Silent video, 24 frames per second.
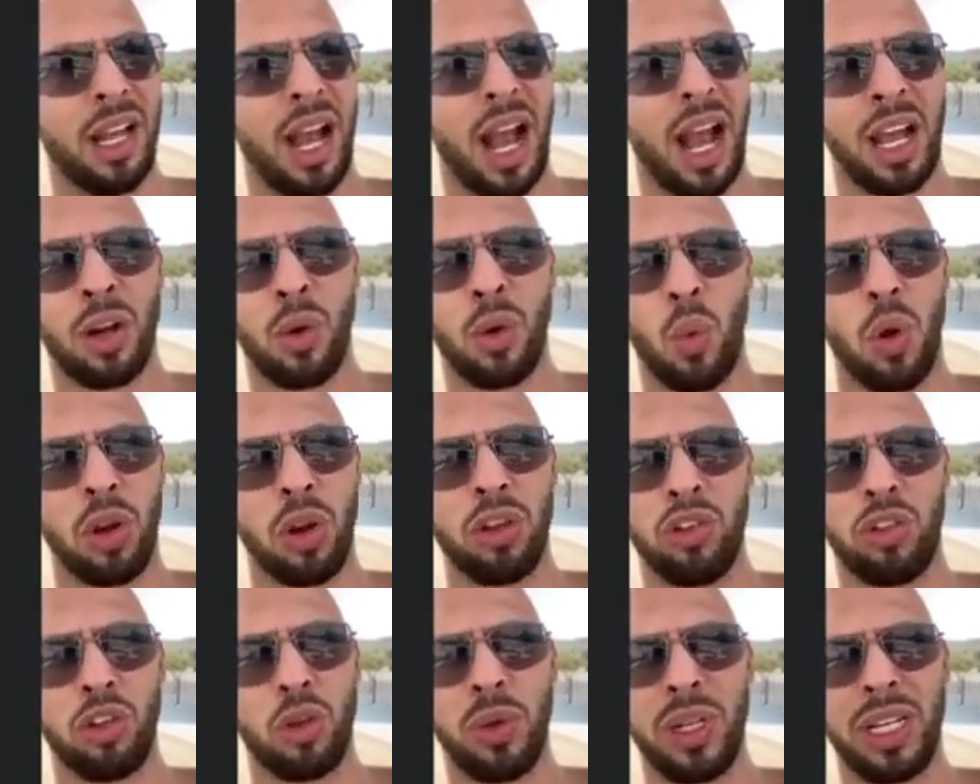I don't want
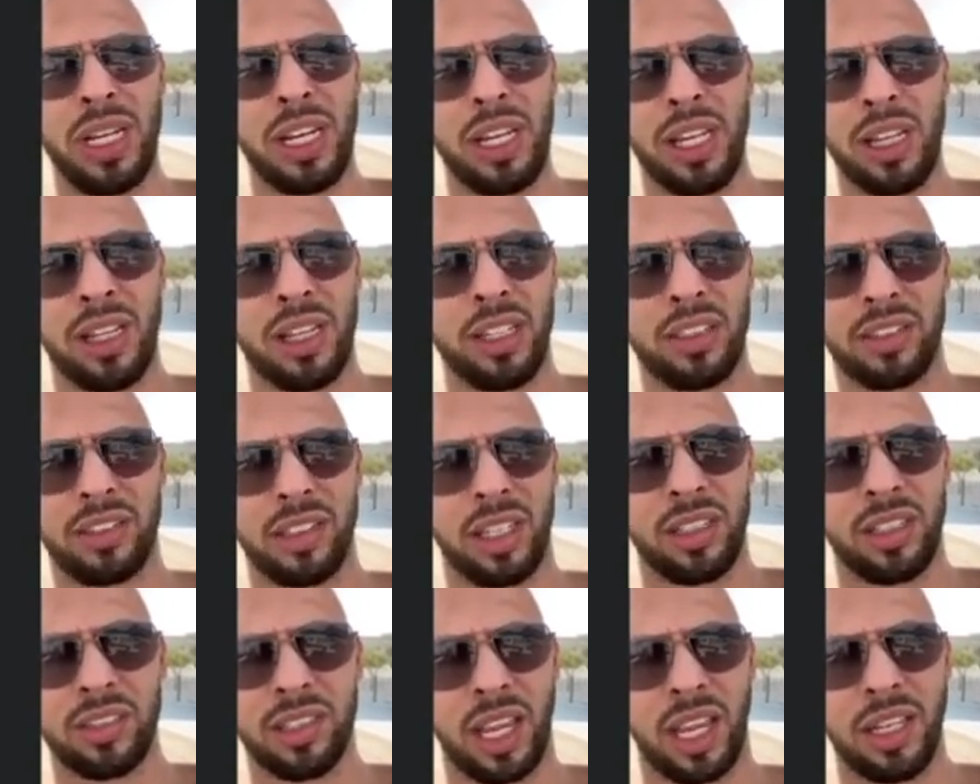to do any of these
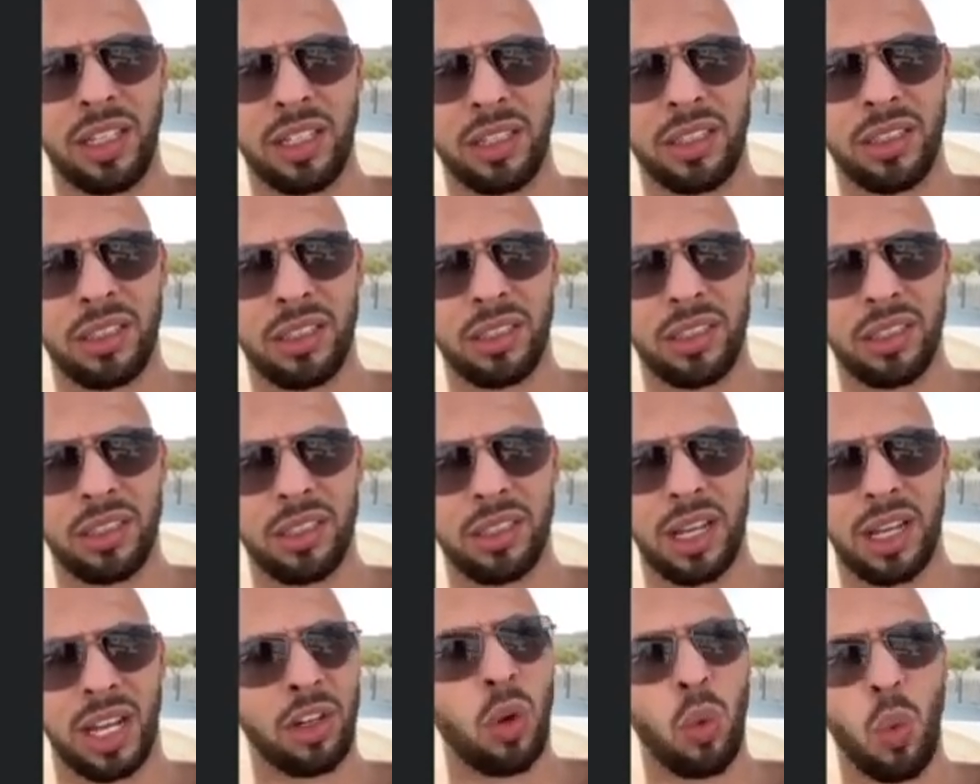things, Adin.
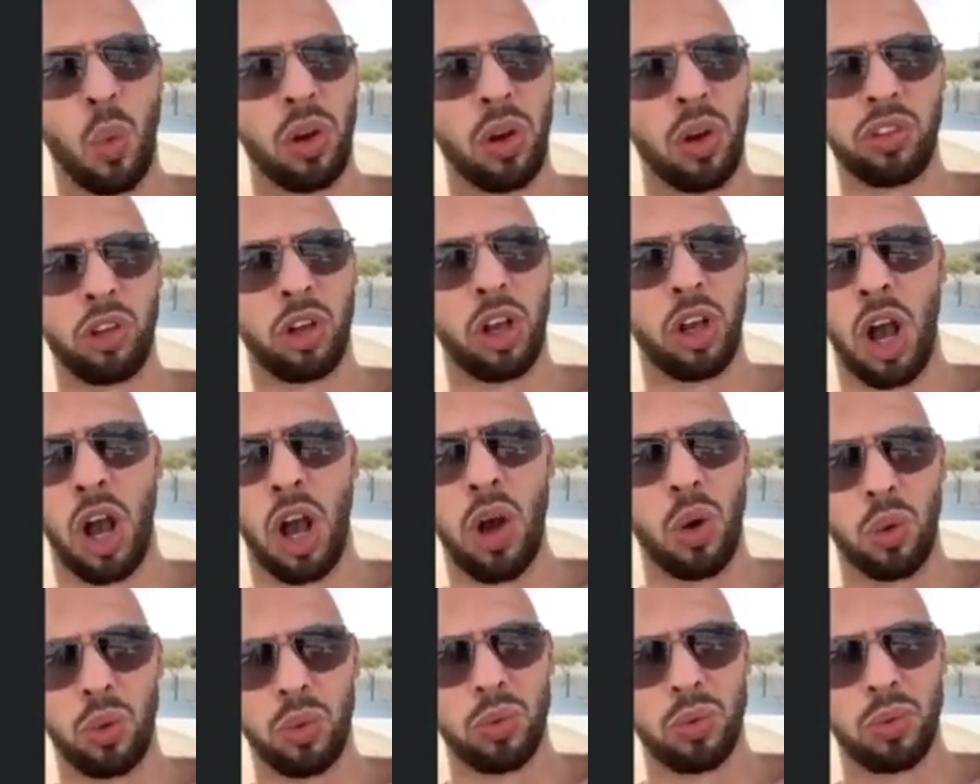I don't want to
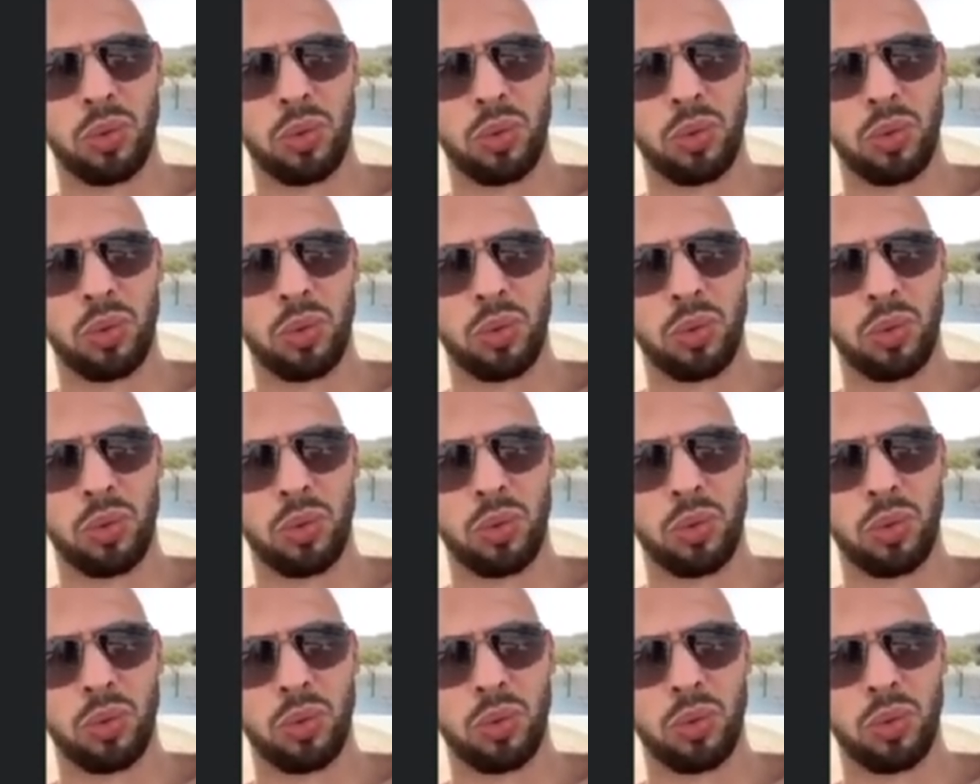go.